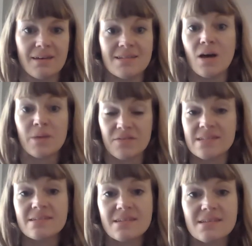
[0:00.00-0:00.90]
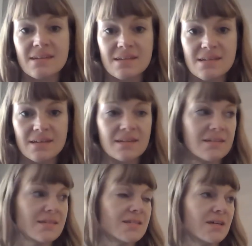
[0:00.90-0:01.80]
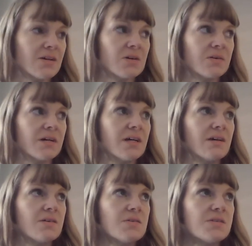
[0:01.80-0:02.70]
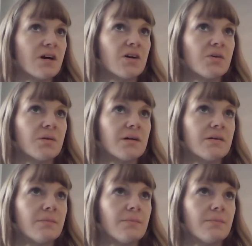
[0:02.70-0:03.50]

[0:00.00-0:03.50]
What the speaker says: atomic physicists need to do. So